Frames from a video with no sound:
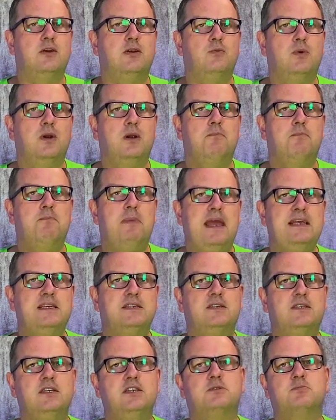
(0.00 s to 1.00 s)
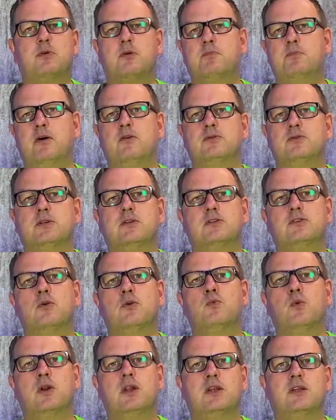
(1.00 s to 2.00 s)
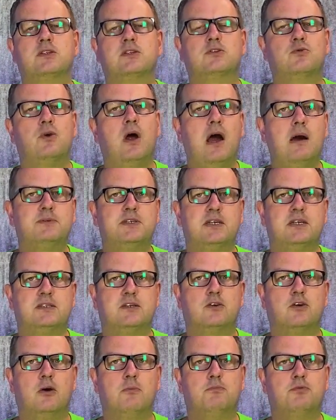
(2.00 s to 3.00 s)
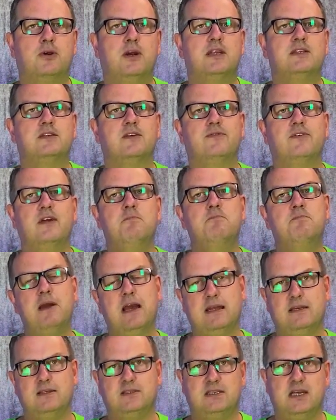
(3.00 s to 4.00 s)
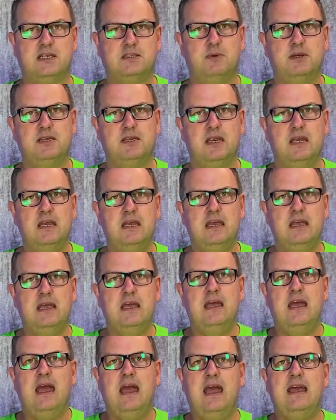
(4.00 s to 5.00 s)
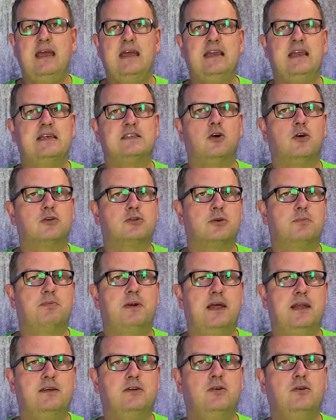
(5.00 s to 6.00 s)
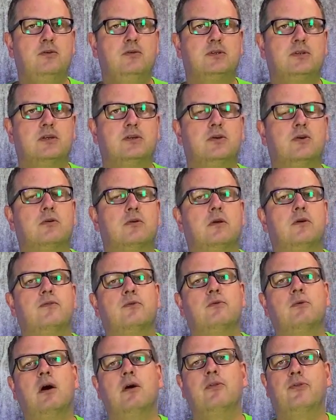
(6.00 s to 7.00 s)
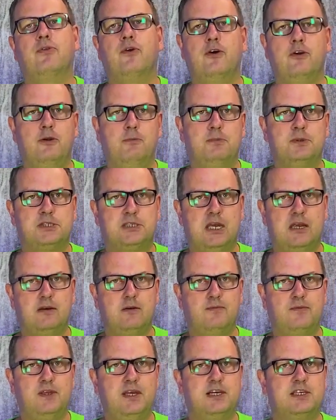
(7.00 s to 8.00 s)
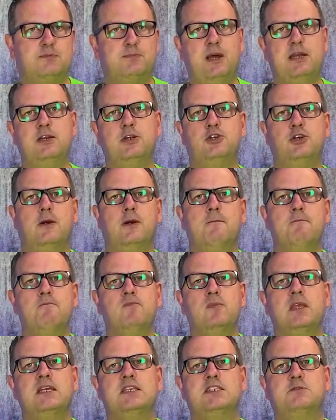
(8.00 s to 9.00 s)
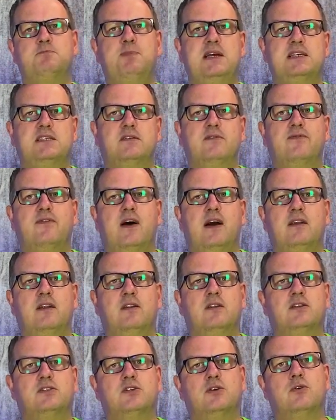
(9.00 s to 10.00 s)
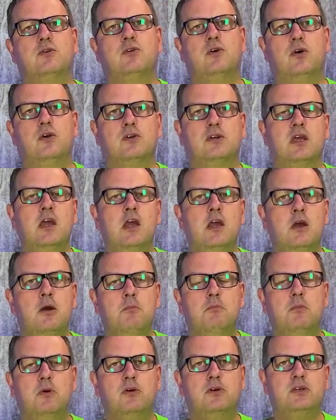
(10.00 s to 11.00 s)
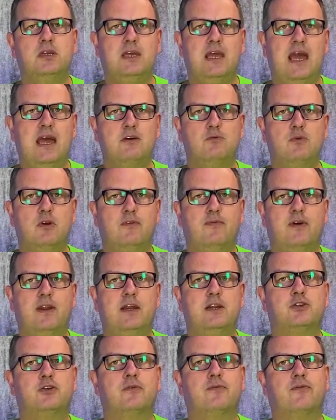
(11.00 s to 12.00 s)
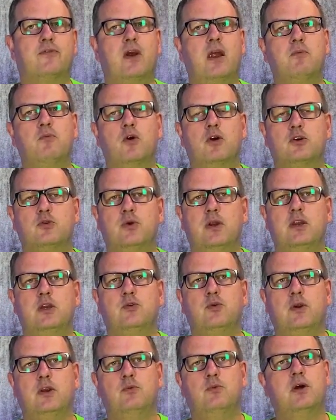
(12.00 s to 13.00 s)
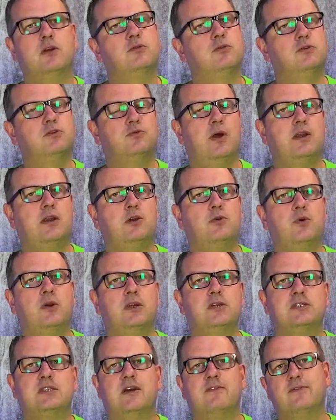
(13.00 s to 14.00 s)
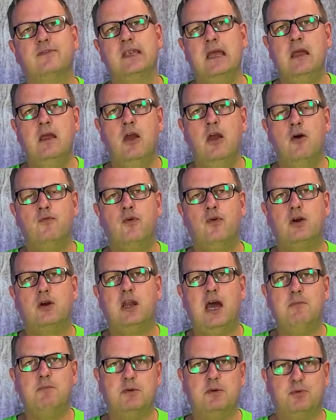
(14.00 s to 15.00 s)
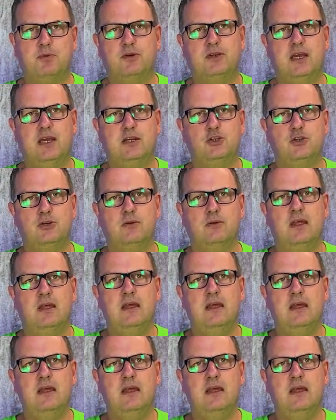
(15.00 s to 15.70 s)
it will base these proposals on what it describes as a comprehensive impact assessment. It has also planned to use a total of around 30% of the expenditure specified in the so-called multi-annual financial framework 2021 to 2027 for climate protection.